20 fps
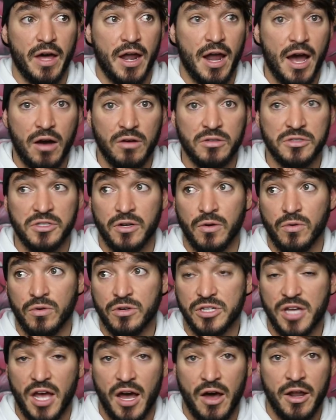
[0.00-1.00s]
that house in
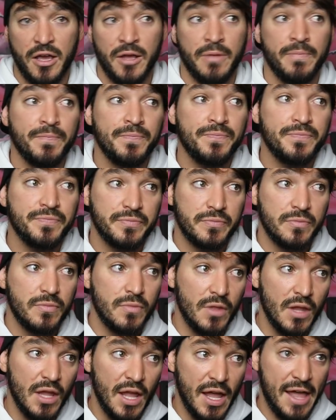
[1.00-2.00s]
Orange County.
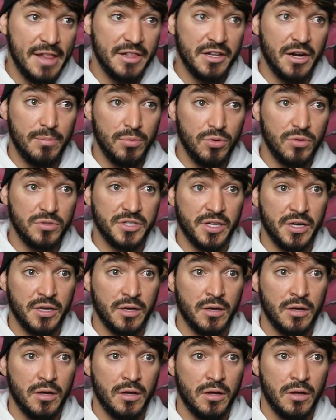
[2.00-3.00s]
Ended up
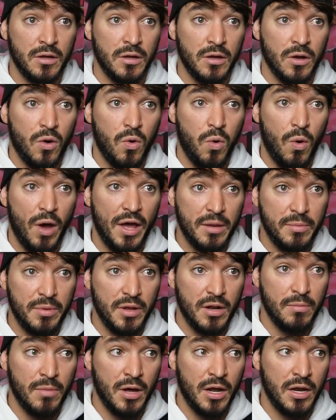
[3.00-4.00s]
losing quite a
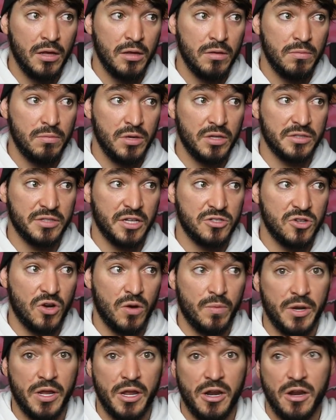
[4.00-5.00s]
bit of money because I
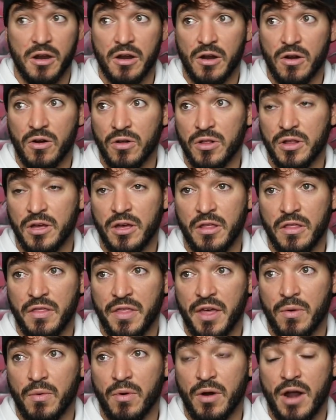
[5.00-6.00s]
terminated it early.
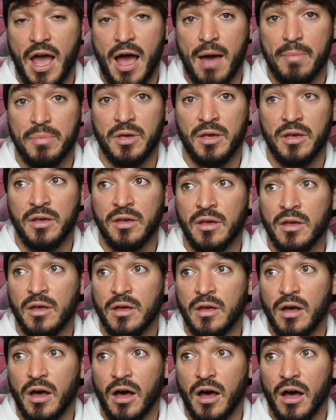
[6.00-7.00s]
They weren't happy.
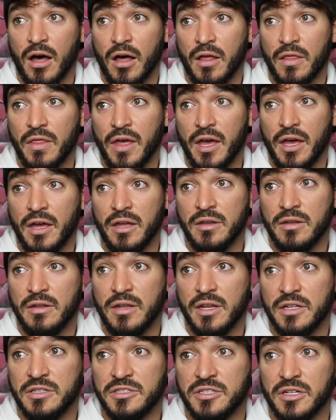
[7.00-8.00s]
They
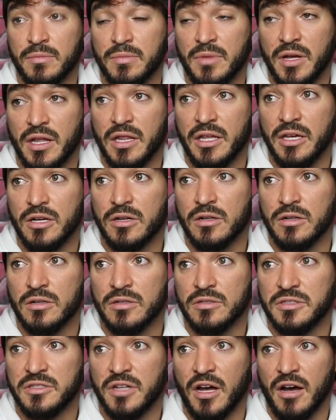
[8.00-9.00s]
did some
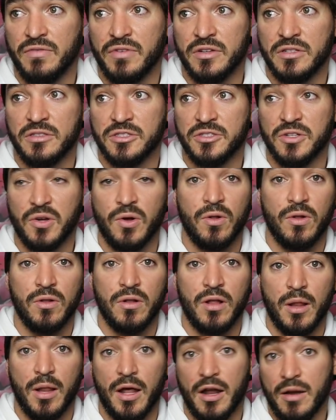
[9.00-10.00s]
illegal stuff and
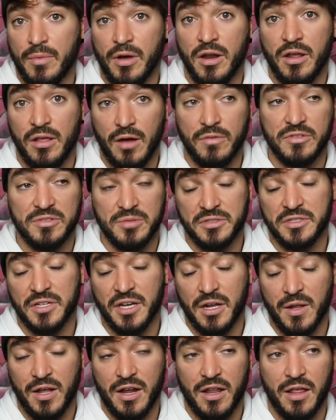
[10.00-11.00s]
stole a lot of money. I was supposed to
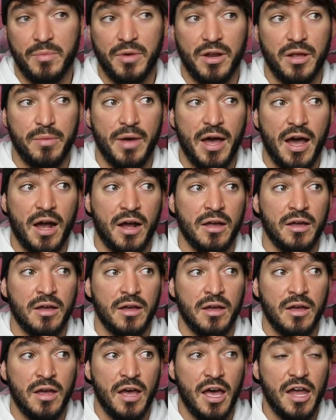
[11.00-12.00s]
get a lot of that money back.
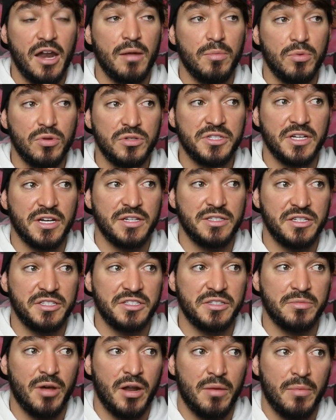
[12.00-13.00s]
Ended up losing a
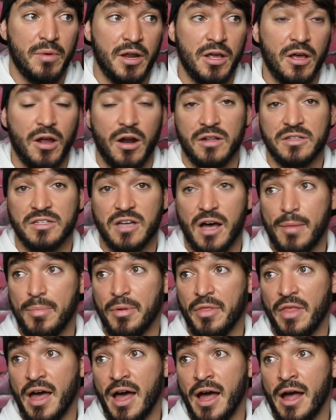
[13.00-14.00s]
decent amount of money, and on
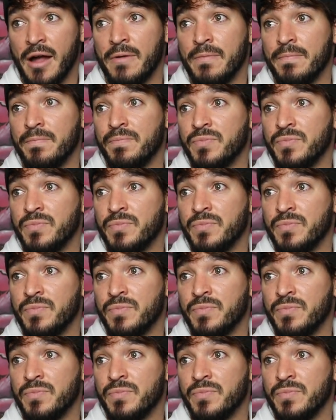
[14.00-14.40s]
top of that,